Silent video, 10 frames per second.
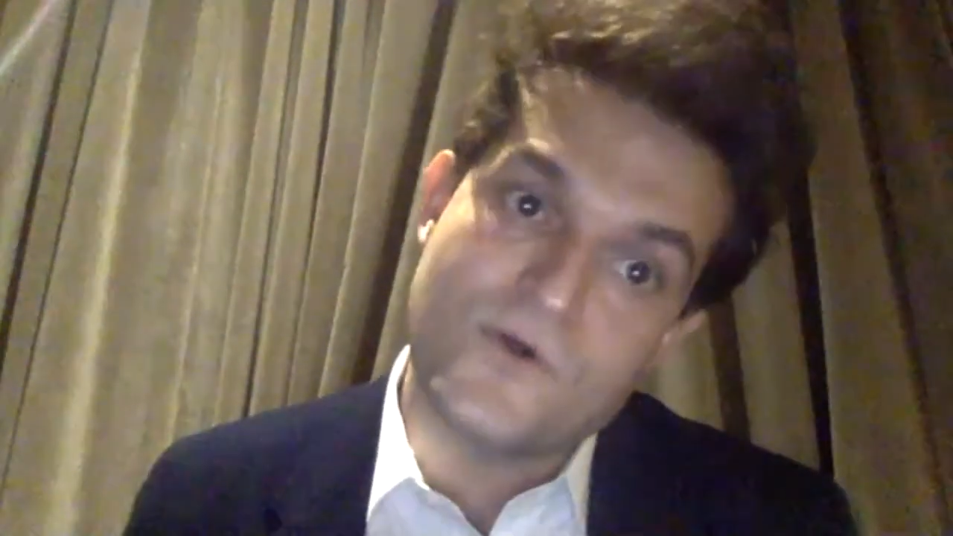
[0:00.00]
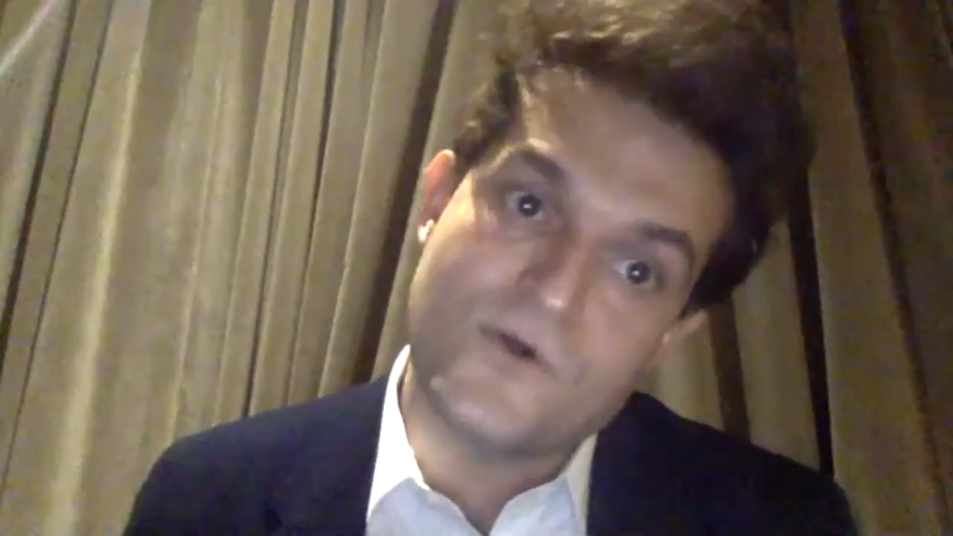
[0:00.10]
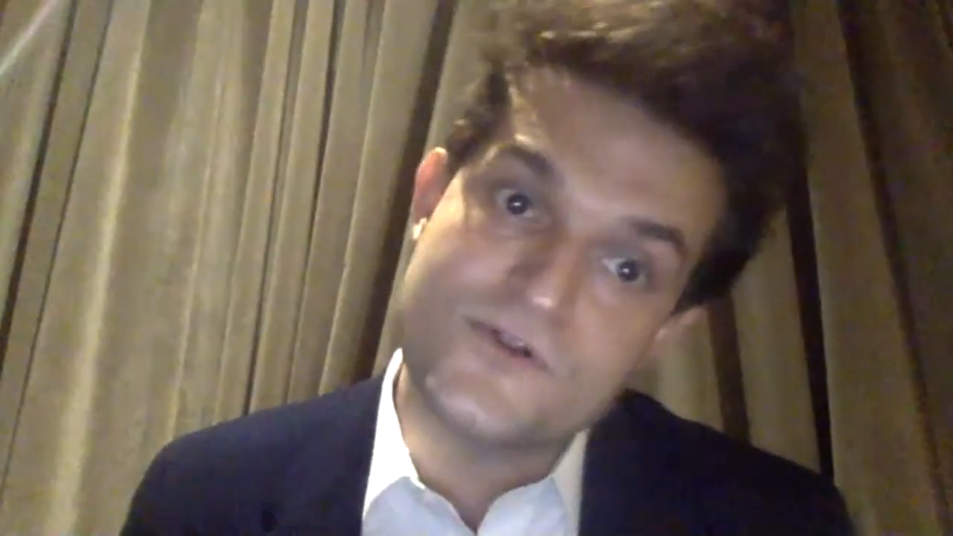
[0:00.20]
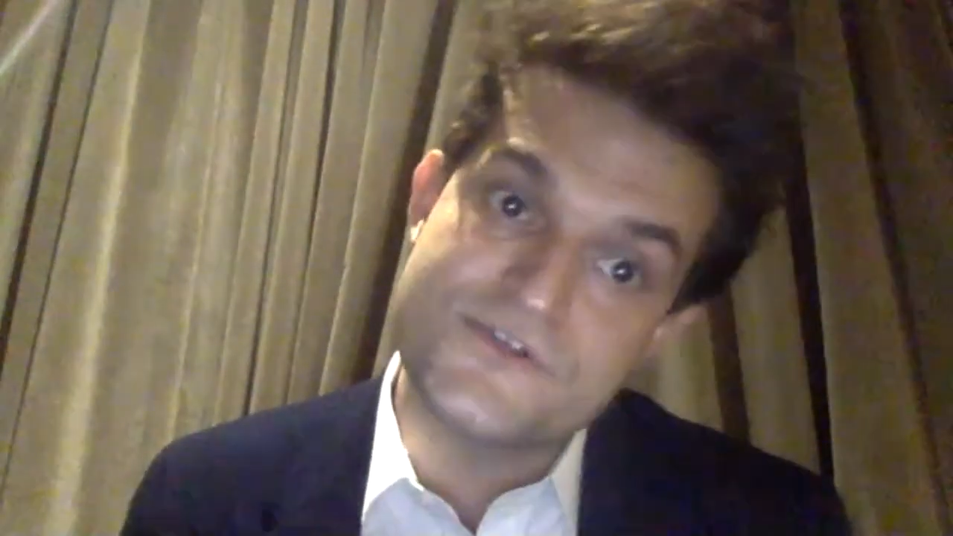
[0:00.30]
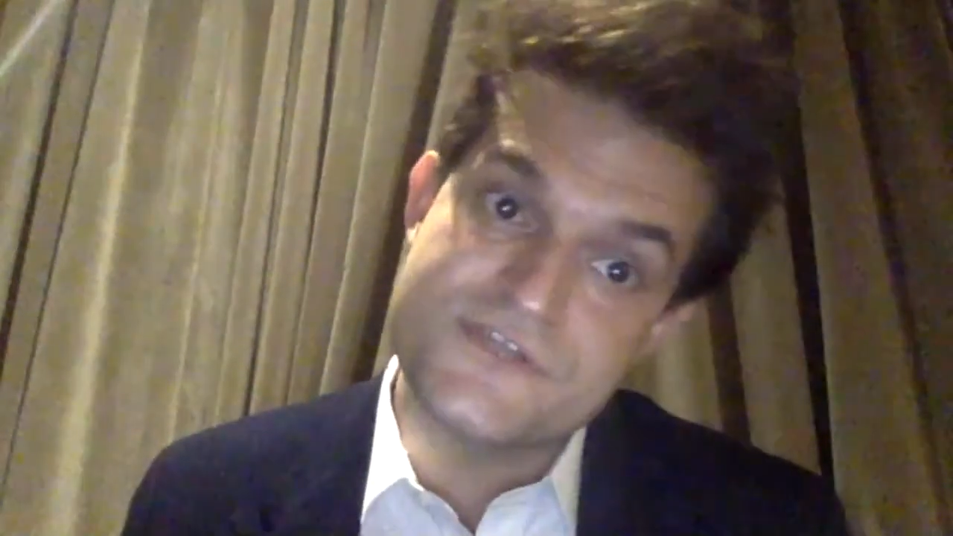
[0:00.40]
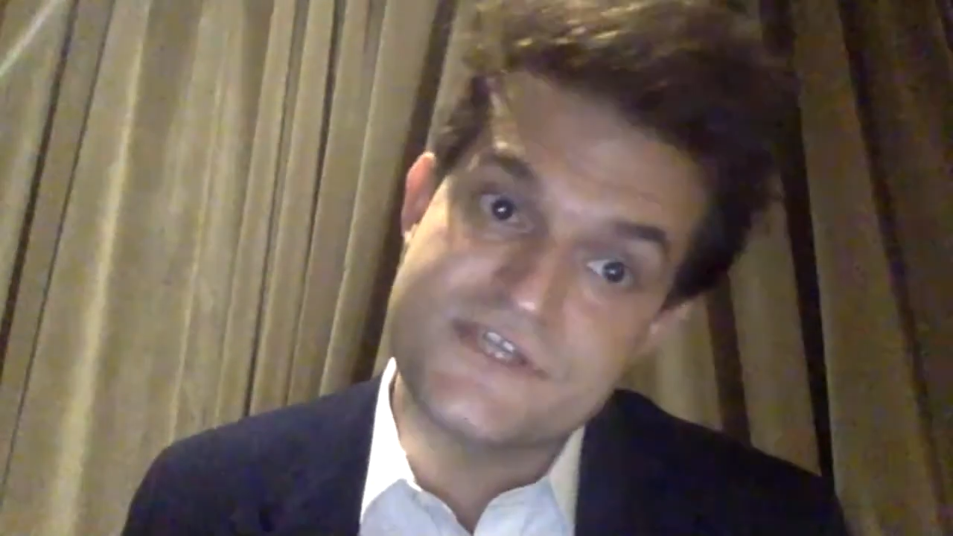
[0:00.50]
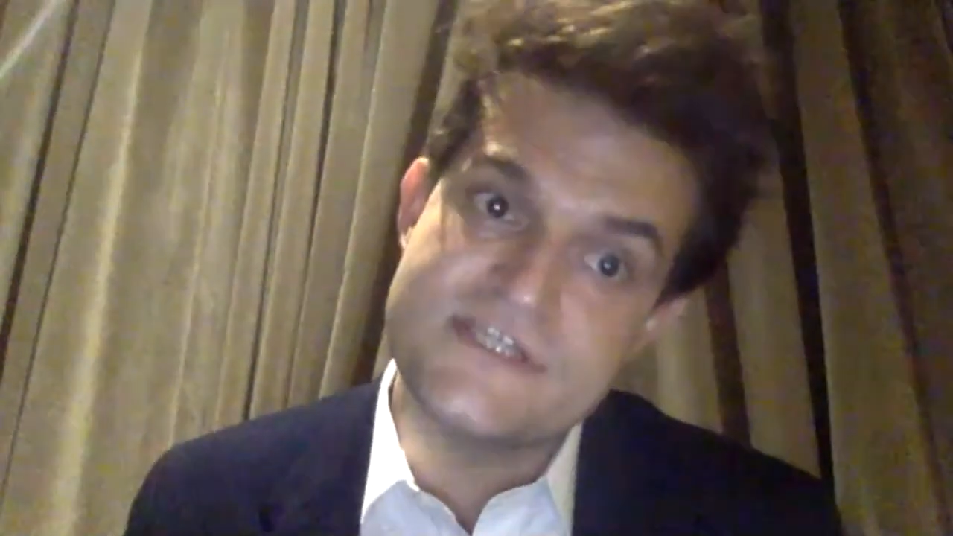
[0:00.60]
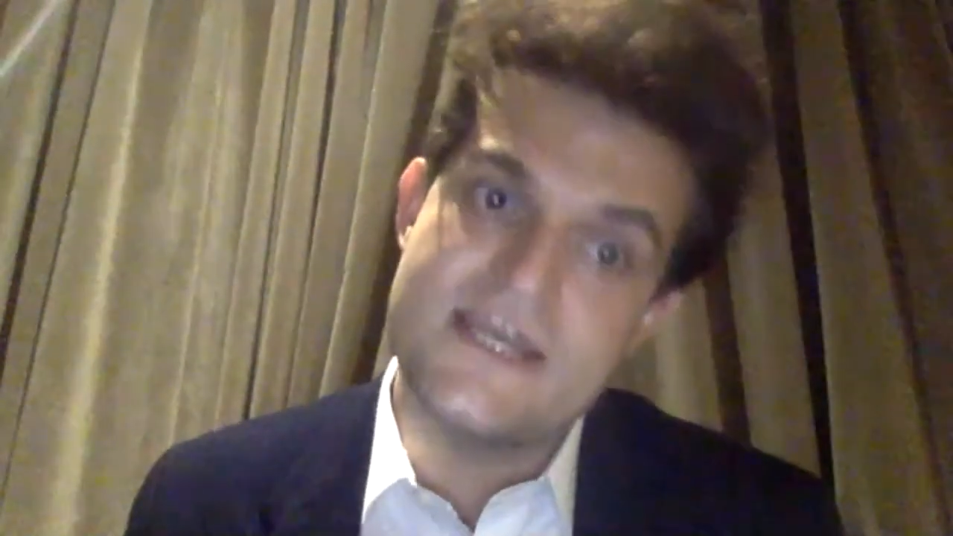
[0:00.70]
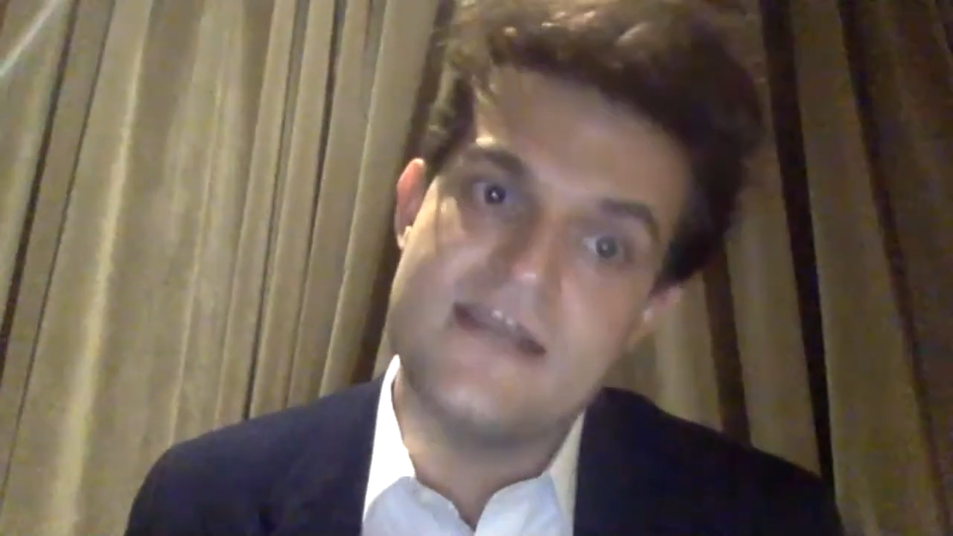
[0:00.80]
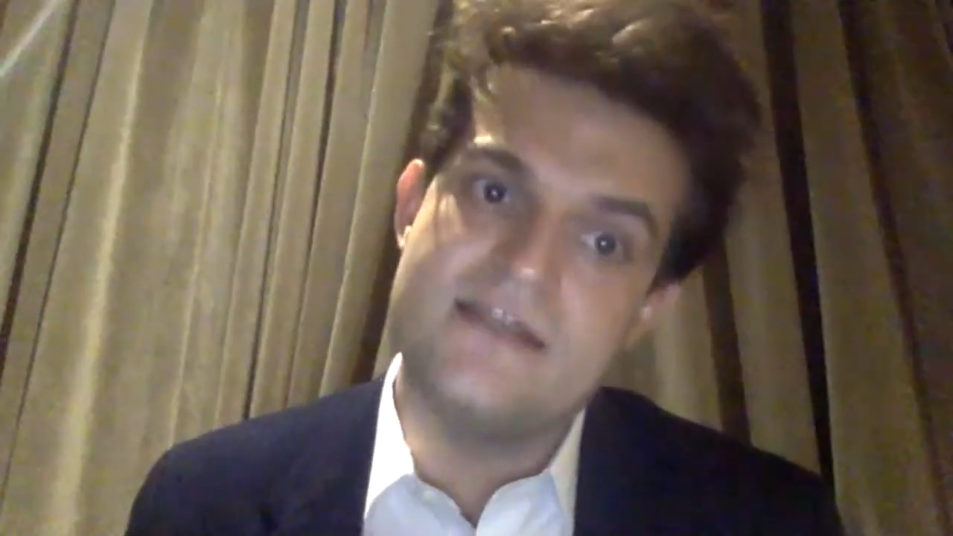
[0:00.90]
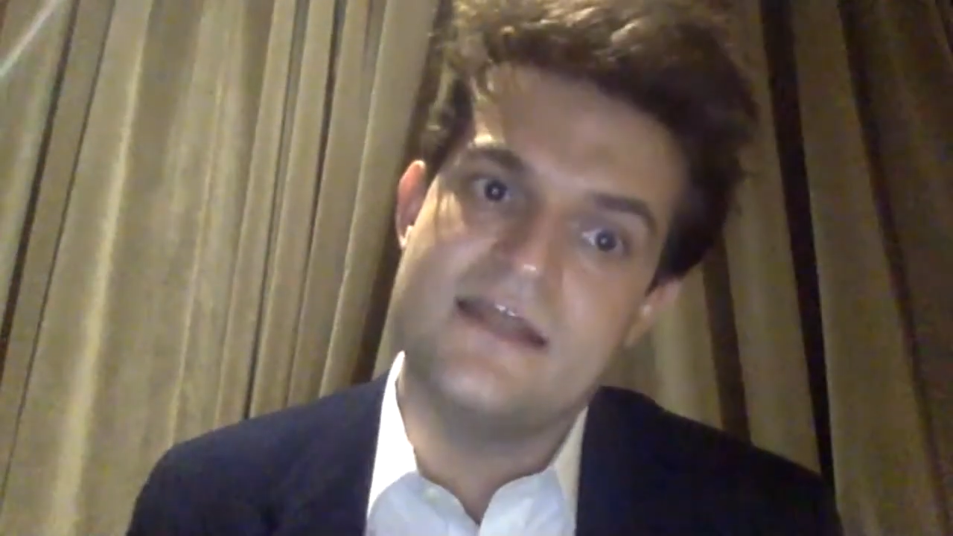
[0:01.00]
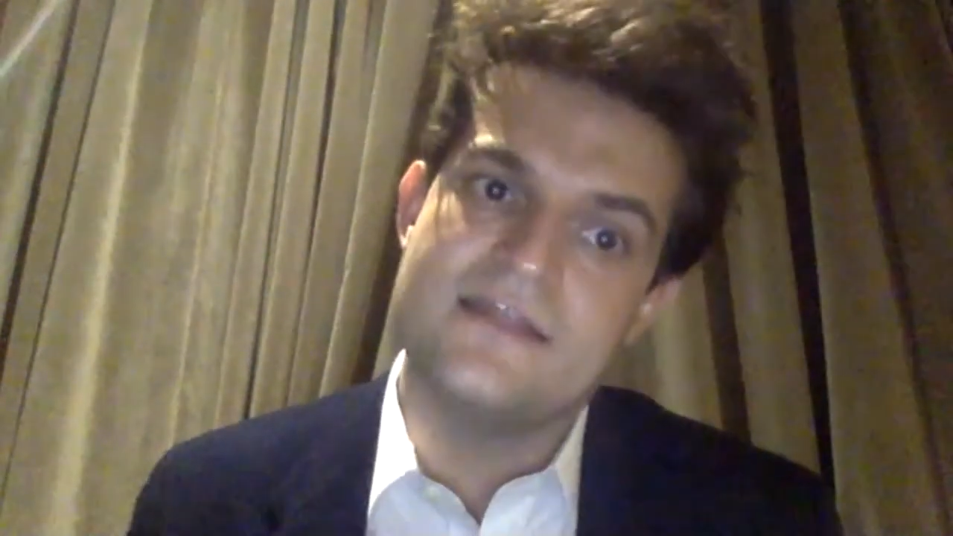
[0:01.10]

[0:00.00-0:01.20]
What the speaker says: art to the state